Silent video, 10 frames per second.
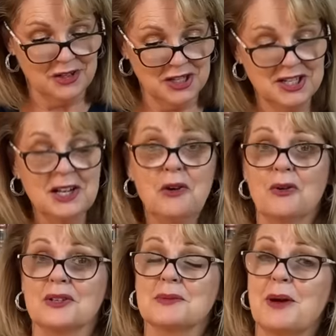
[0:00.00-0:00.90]
she did
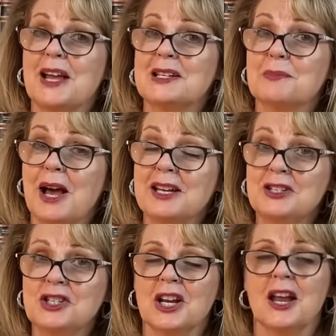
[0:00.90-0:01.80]
call a spade,
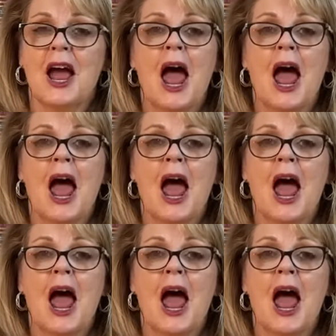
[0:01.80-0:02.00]
didn't she?